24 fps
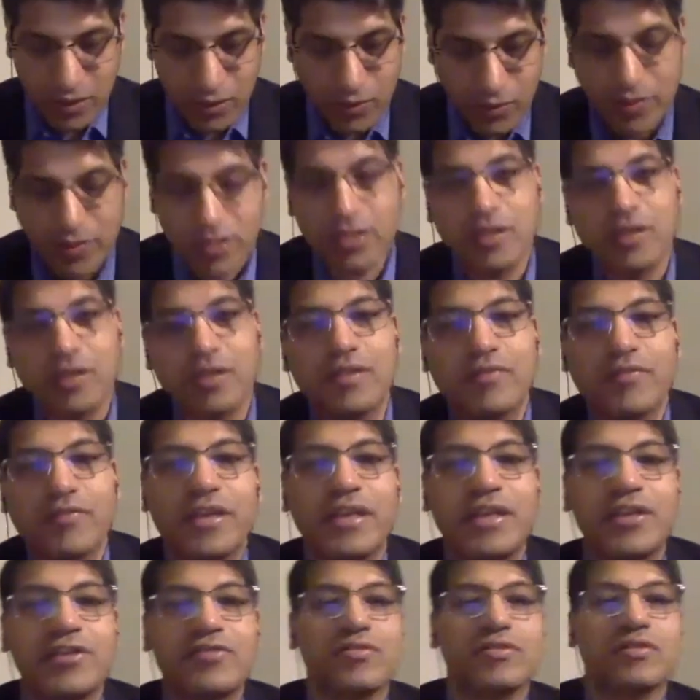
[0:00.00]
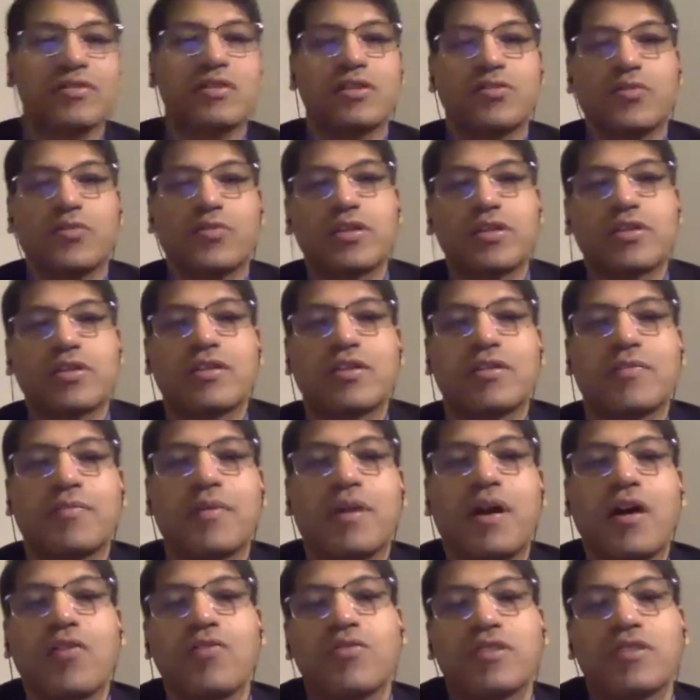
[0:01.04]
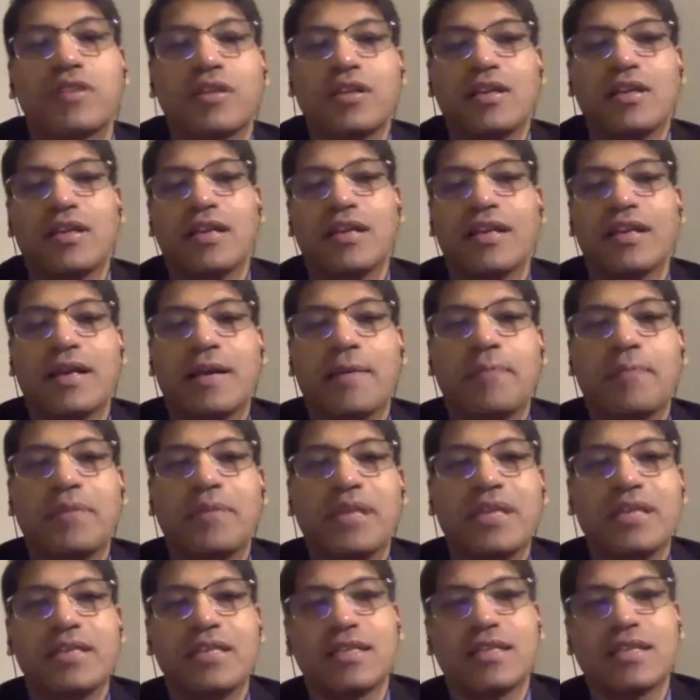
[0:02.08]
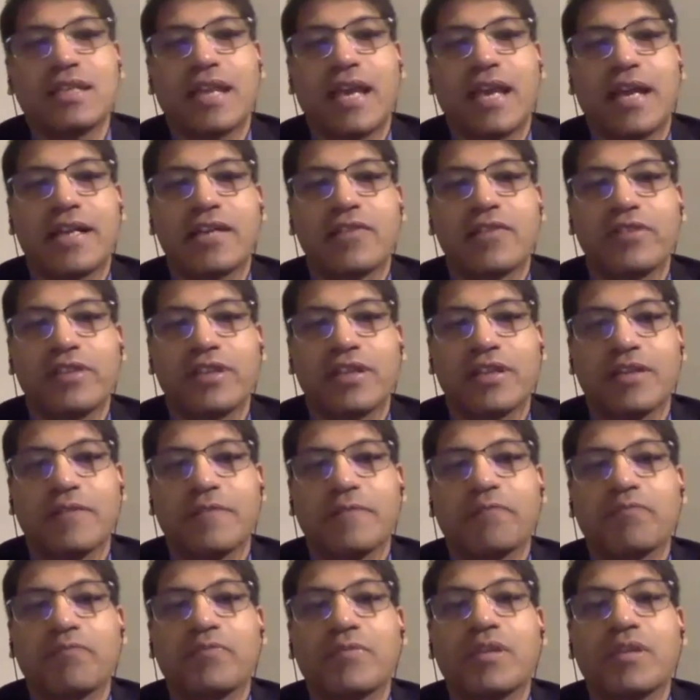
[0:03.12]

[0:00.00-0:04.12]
question, very interesting question about pre-season activity.